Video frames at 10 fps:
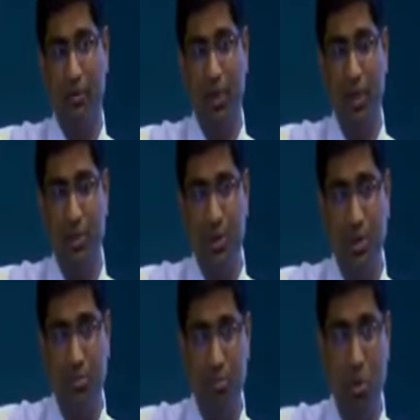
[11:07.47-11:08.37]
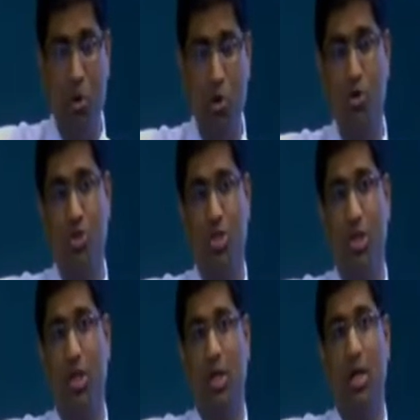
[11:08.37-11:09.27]
We use the
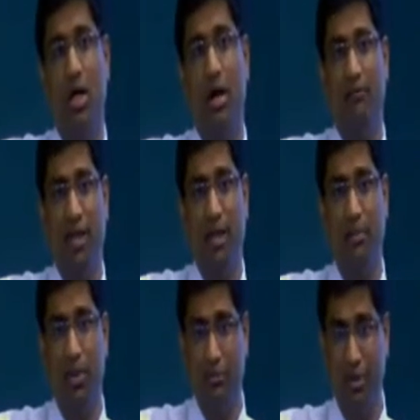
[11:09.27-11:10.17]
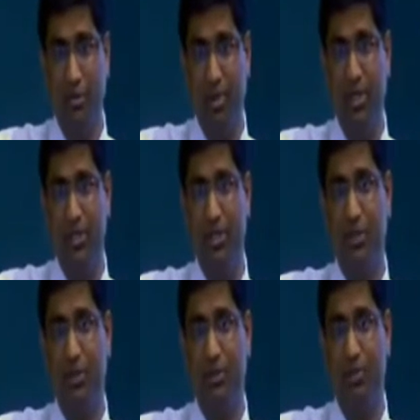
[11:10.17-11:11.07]
most available
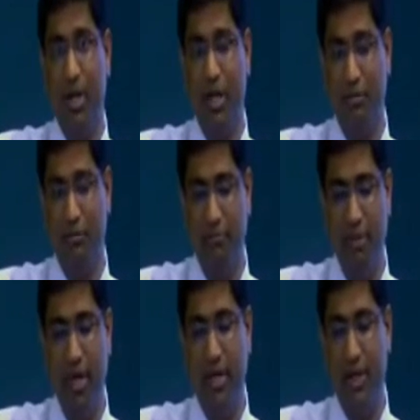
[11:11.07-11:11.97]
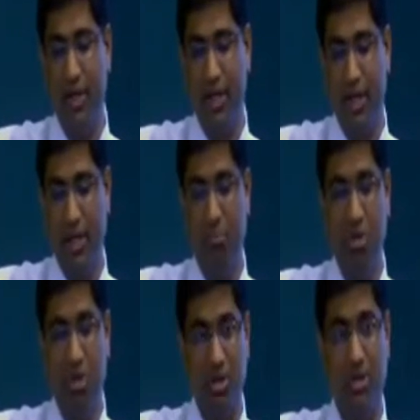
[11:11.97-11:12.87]
information to make a very
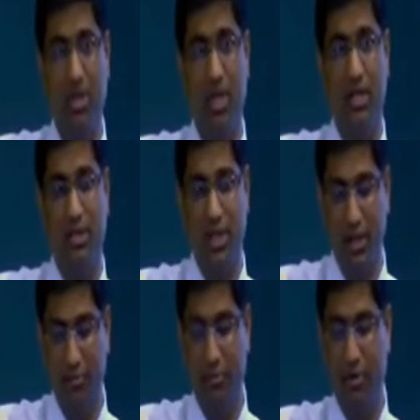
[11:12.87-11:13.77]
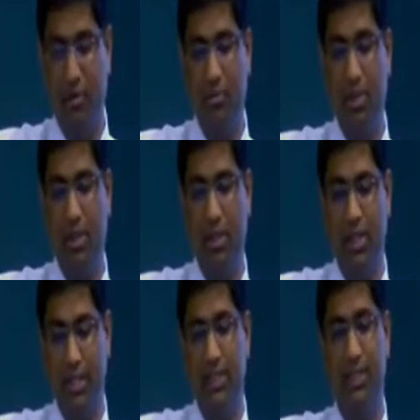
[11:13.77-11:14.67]
personalized, informed
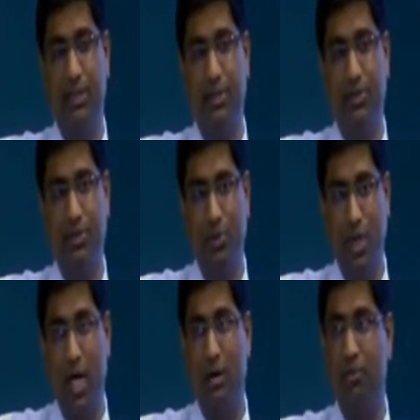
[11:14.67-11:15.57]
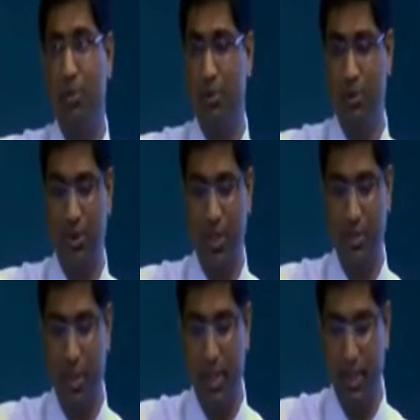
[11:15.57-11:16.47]
decision to not pursue
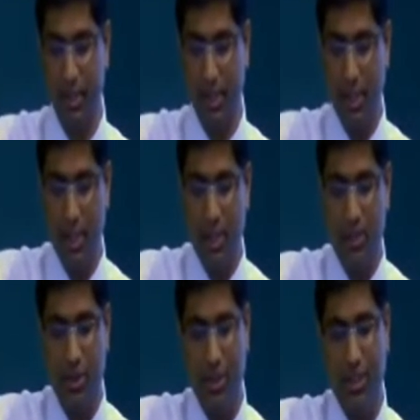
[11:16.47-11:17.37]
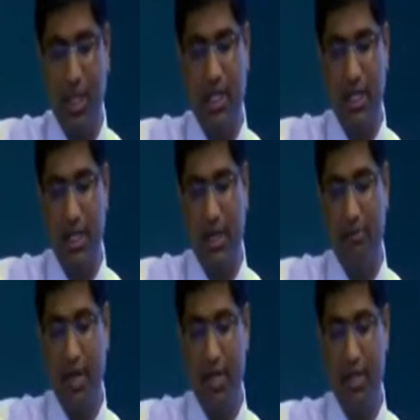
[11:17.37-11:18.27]
treatment. So she's currently
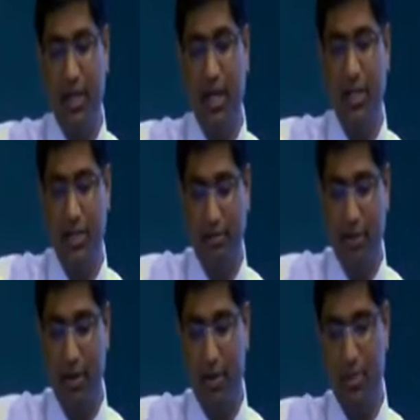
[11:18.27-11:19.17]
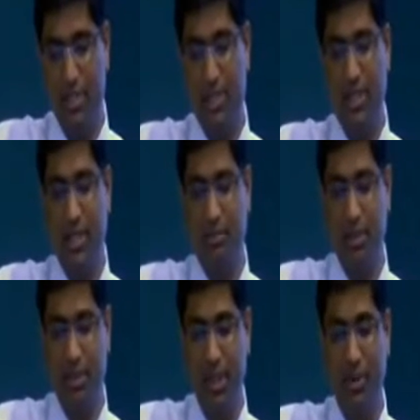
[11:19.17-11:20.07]
awaiting non-interferon-based
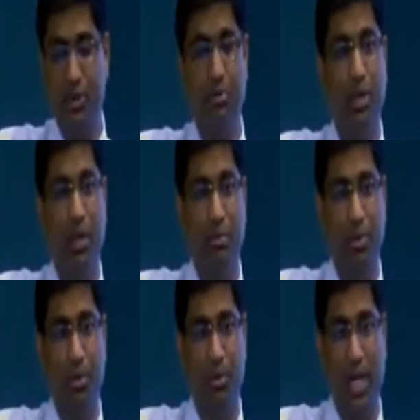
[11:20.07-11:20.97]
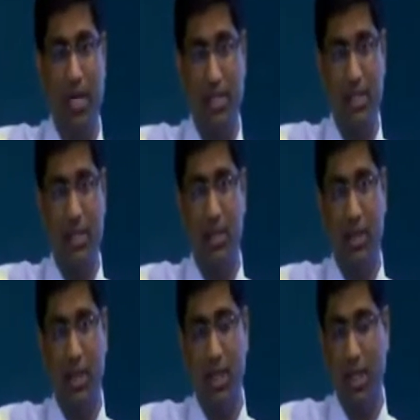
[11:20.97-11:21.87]
therapies that could be approved as
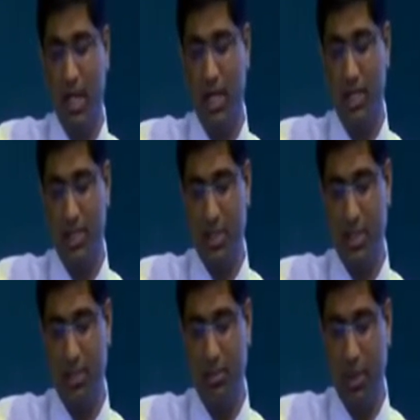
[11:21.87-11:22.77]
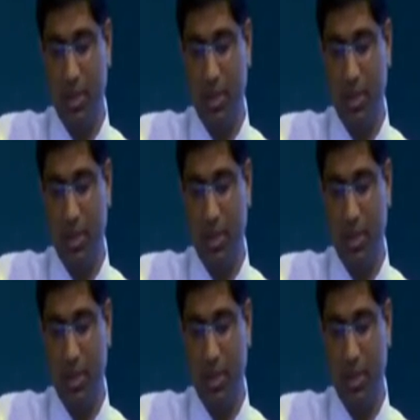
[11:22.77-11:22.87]
early as